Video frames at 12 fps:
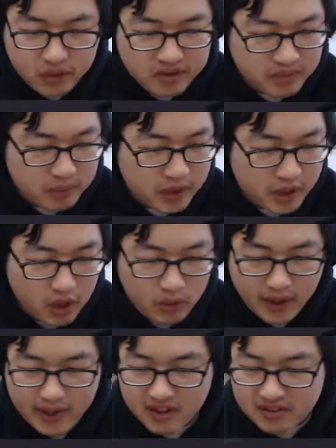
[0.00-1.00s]
some coke
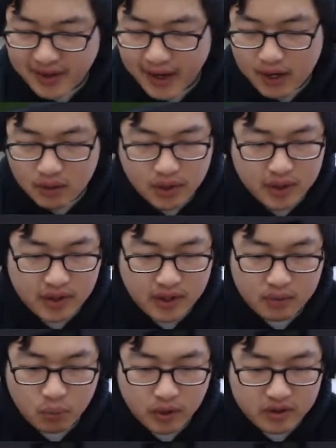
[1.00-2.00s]
and he's angry
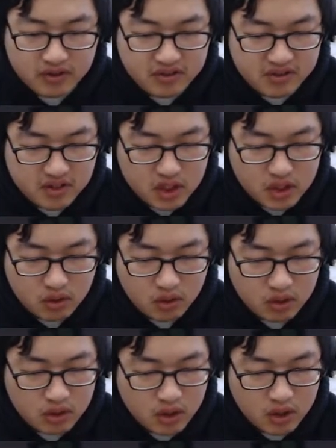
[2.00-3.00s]
again. What's new?
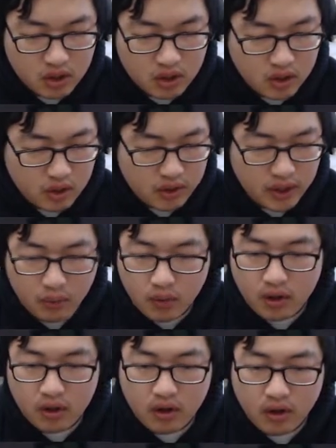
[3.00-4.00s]
Okay,
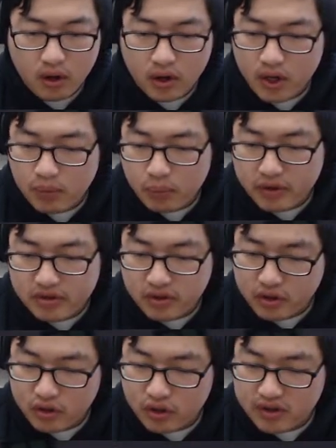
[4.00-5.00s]
well, hurry up with your
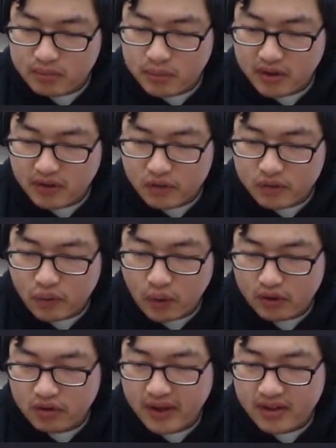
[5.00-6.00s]
charisma level
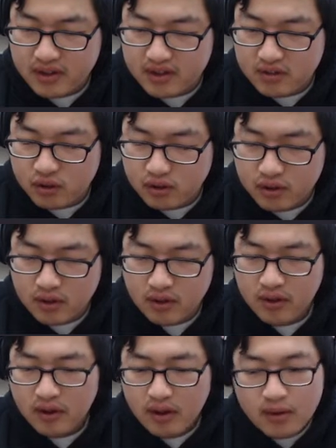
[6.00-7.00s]
4 so at least you'll
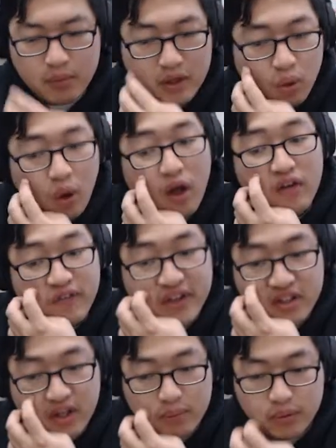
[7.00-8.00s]
be qualified
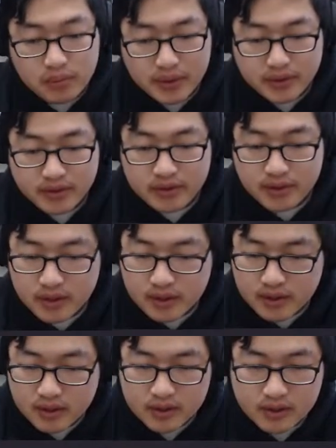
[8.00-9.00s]
to get promoted.
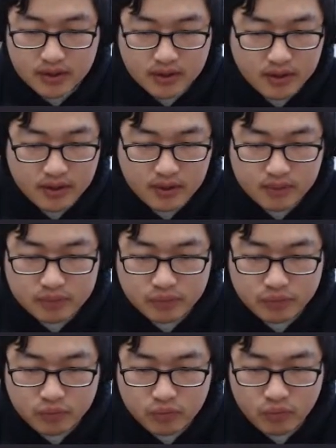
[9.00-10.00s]
Um,
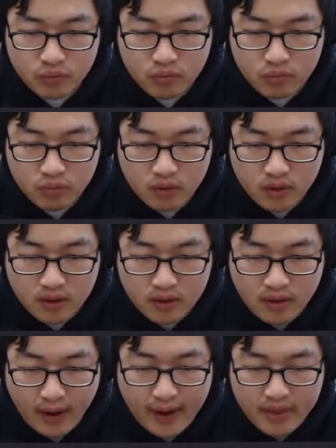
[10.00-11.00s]

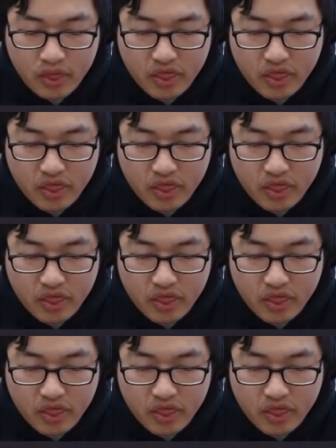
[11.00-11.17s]
and